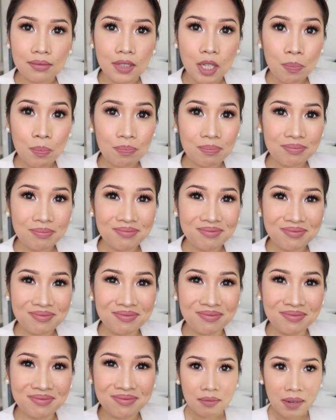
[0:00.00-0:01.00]
Yep.
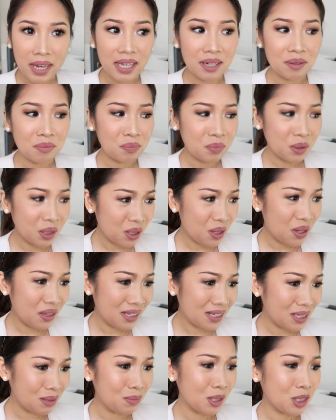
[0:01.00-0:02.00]
Man, putting
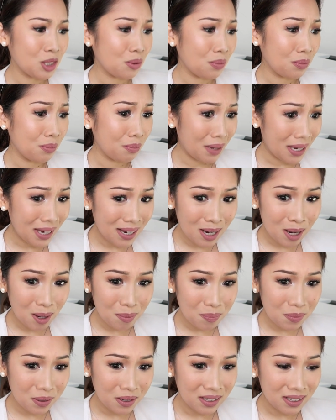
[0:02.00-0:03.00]
on this much
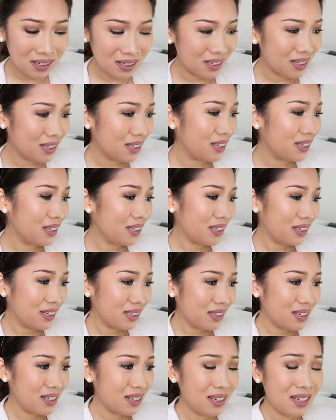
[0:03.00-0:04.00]
makeup
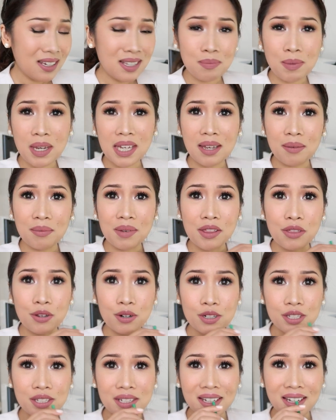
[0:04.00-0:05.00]
is making me
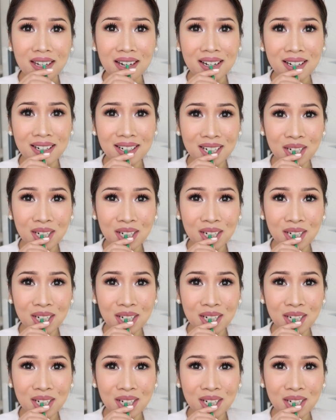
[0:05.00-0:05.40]
thirsty.